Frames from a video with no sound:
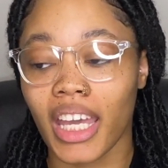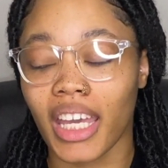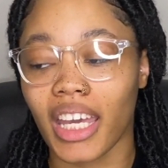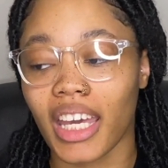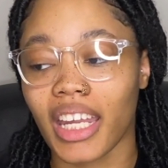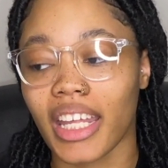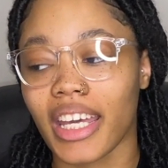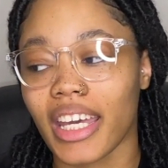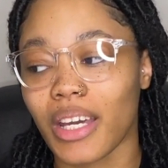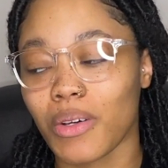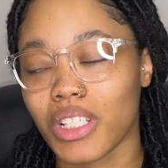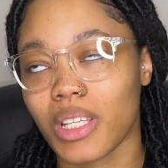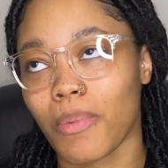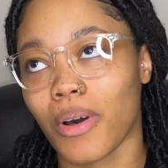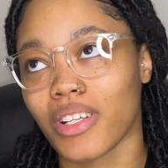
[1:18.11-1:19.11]
And it
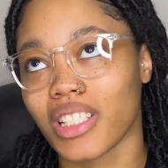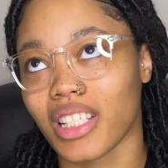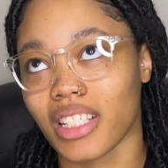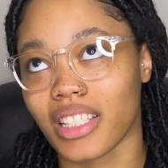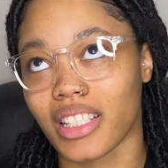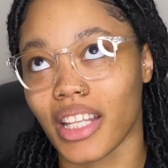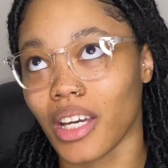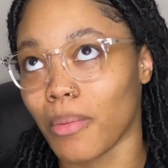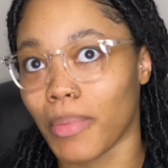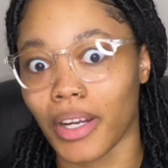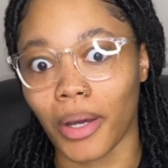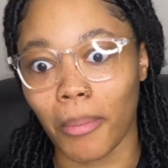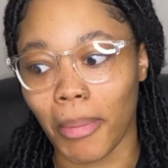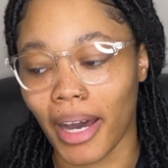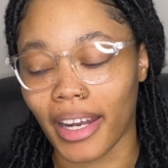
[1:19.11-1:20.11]
was supposed to still been
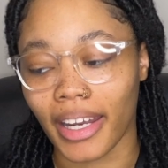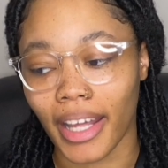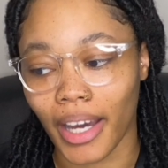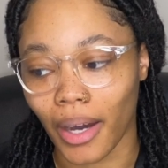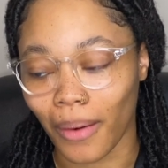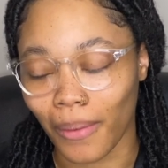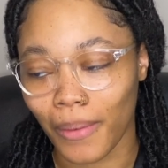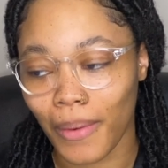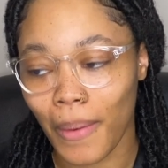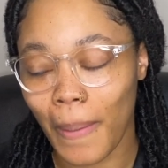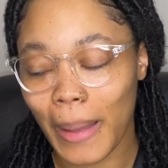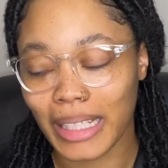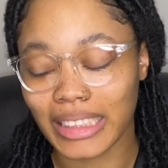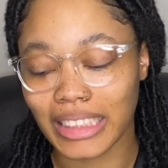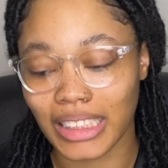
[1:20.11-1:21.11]
up by now.
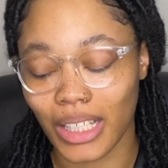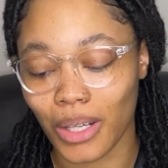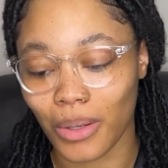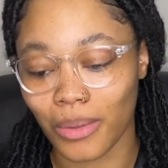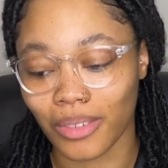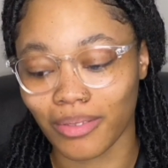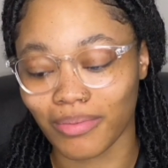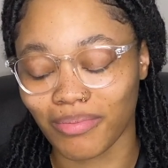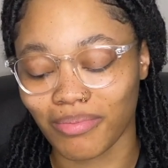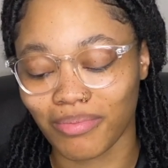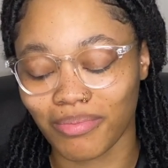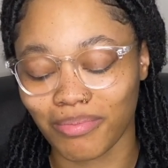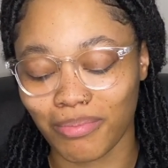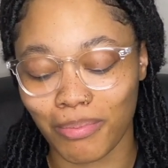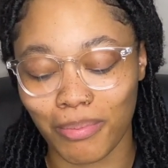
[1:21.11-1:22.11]
So
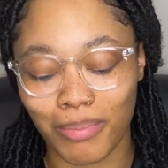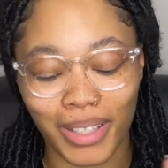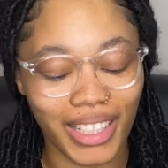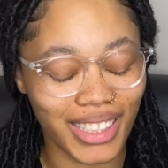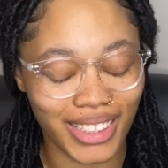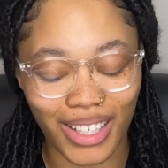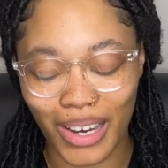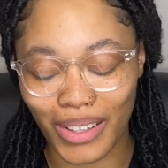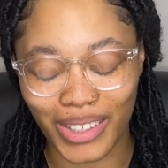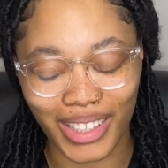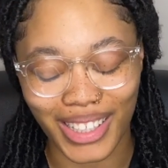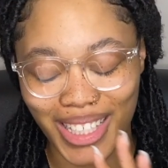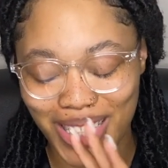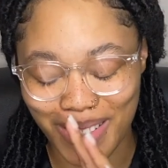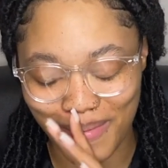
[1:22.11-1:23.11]
please don't hold it
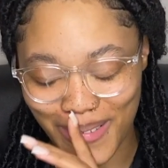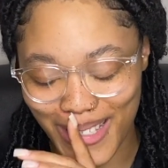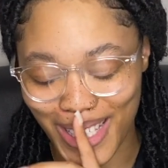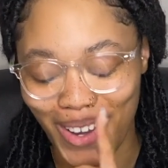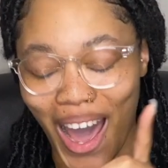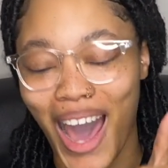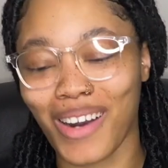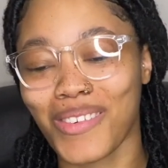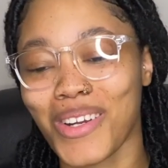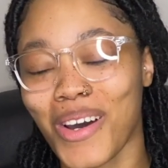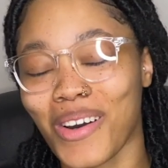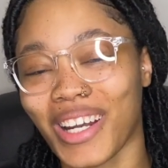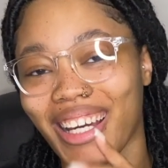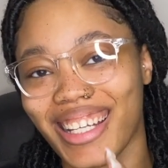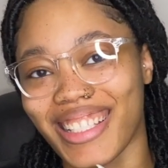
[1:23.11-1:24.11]
against me. So I don't
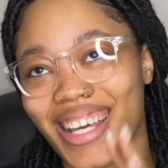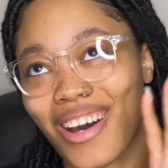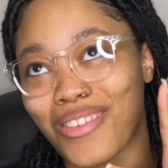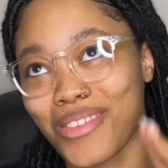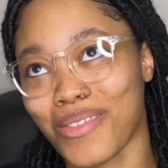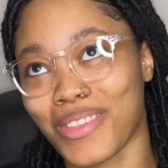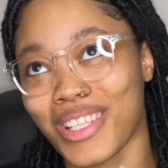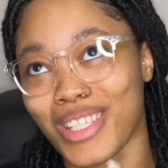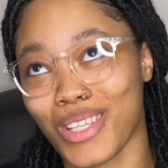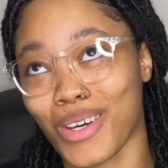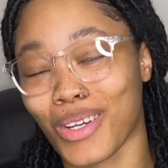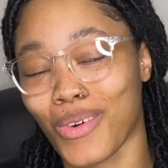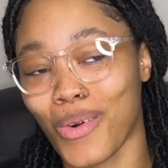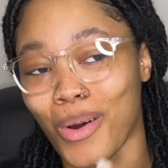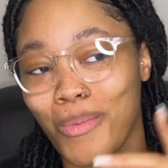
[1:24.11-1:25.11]
know. Like I said, I don't know if this is
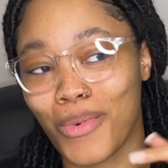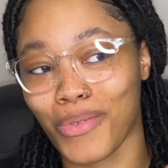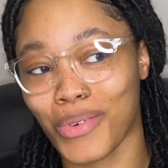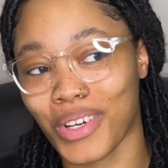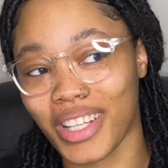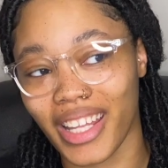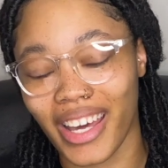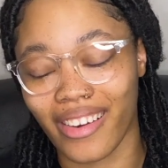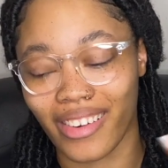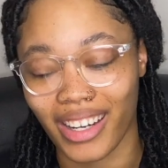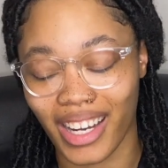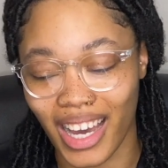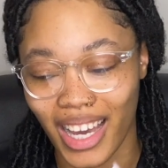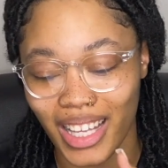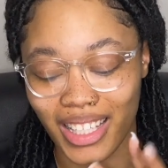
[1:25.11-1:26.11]
going to go up before that or
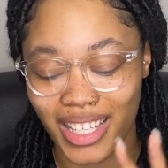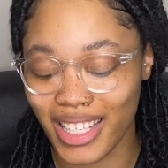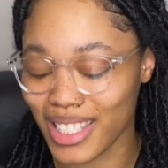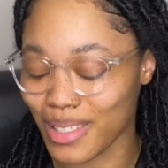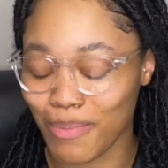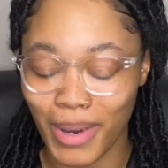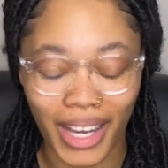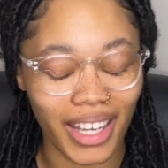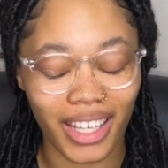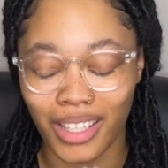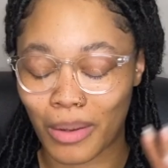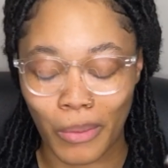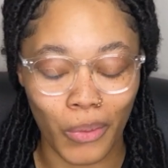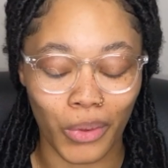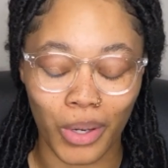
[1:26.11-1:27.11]
not. This might end
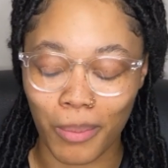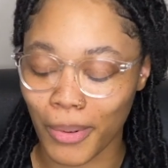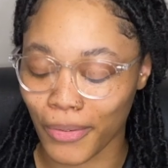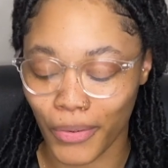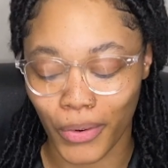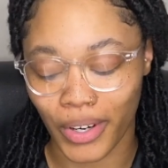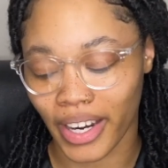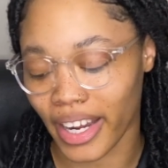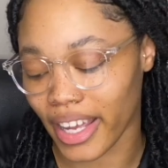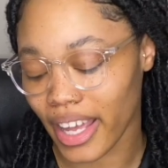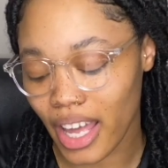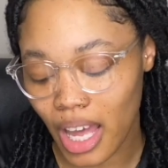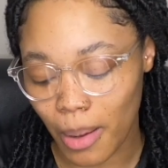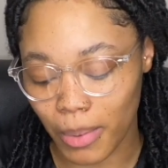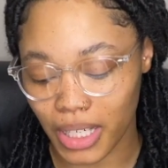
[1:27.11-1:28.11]
up going up before it
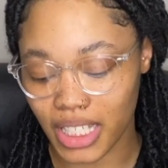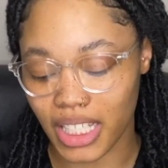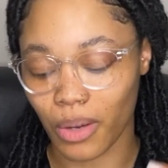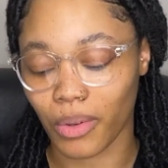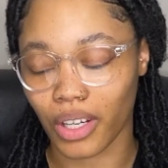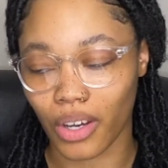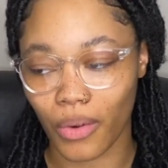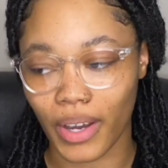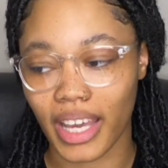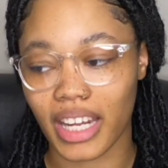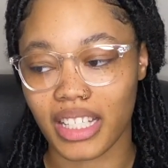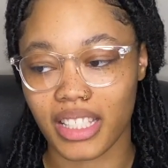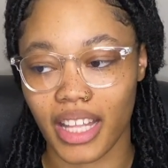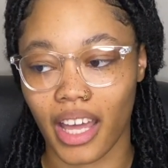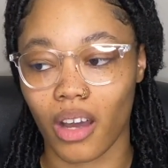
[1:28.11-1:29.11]
because I want to go ahead
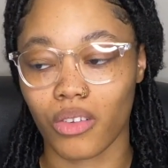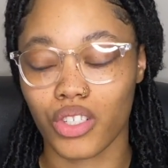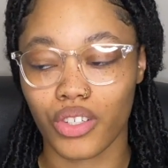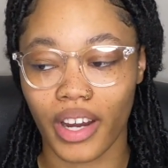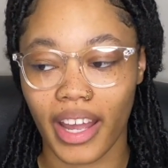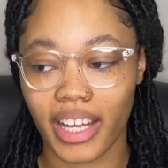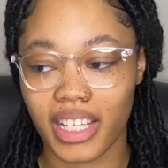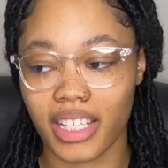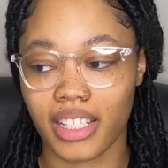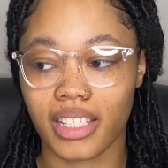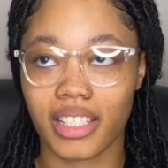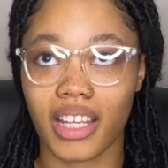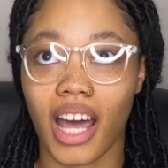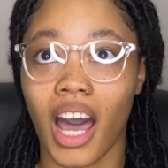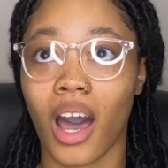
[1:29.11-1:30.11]
and stay on track.
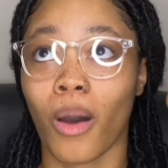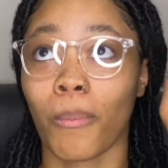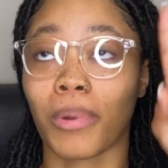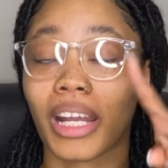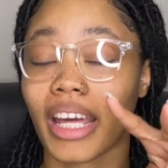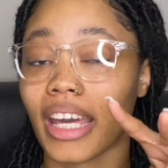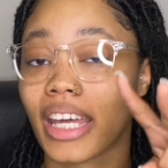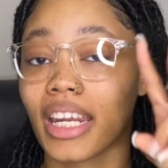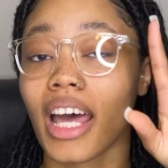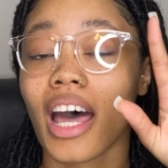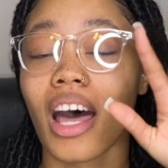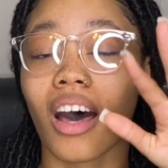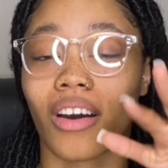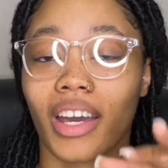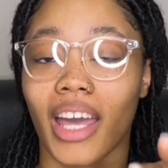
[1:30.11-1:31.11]
Because I plan
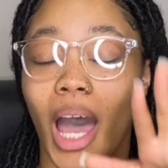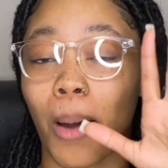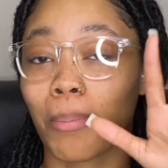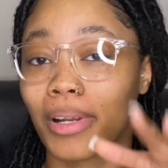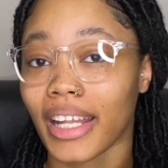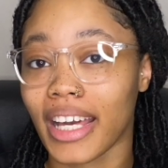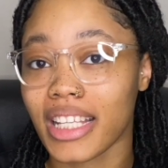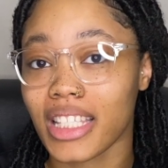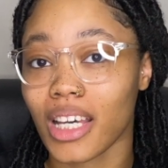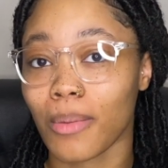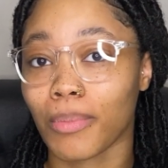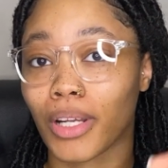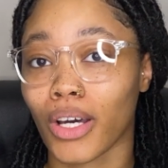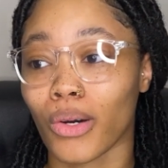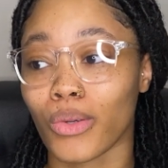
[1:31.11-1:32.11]
to
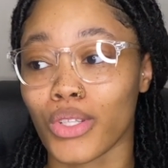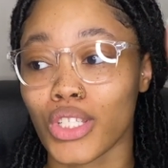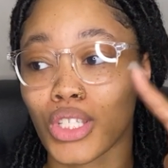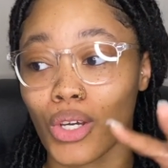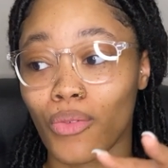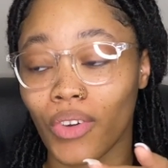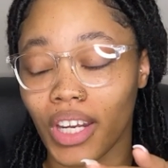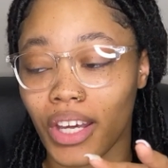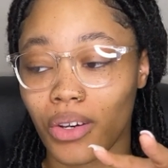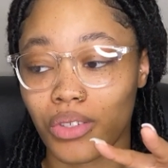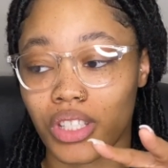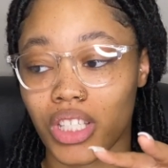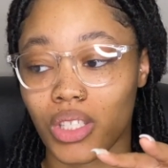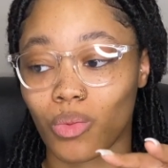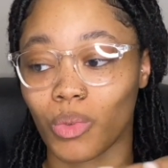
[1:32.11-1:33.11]
upload two
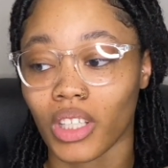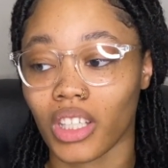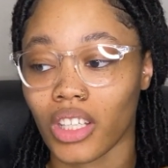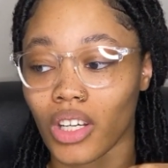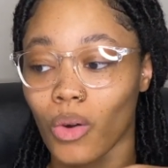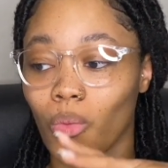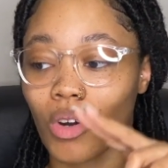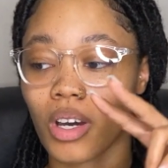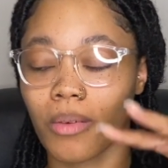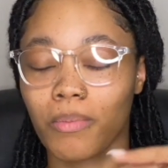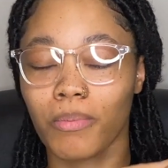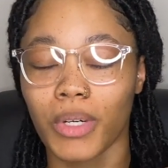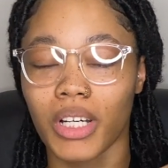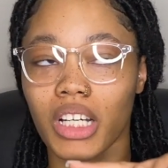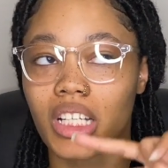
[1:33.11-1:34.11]
videos this week. You know,
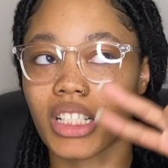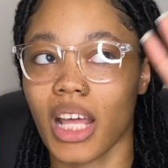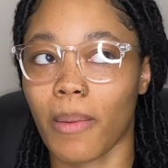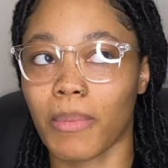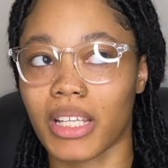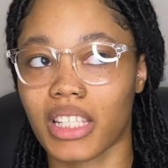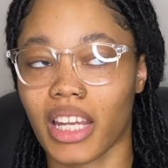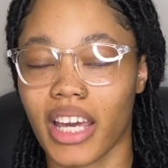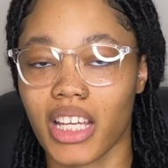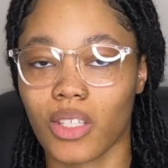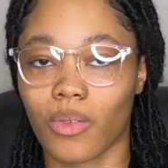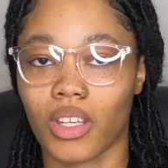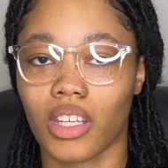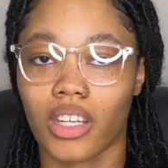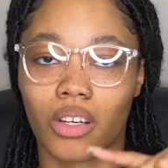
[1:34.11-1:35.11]
one because I missed last
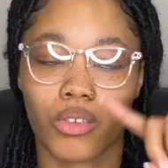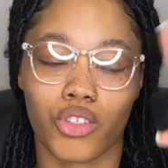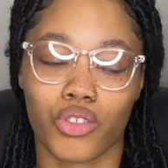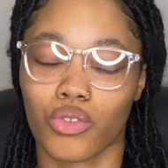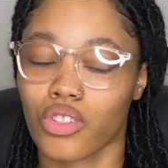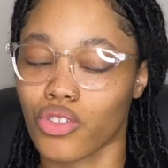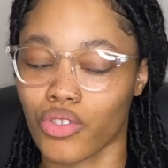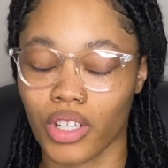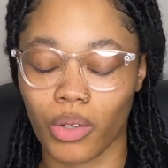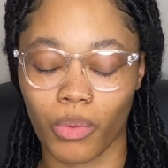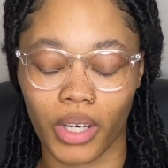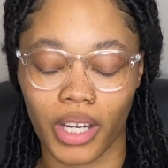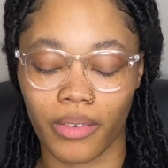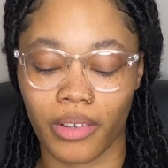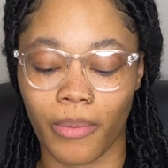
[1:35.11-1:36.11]
week. You know, the truth is drink,
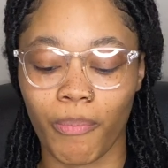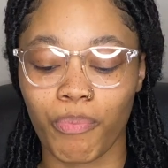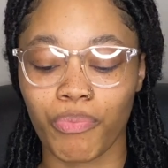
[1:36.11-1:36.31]
whatever.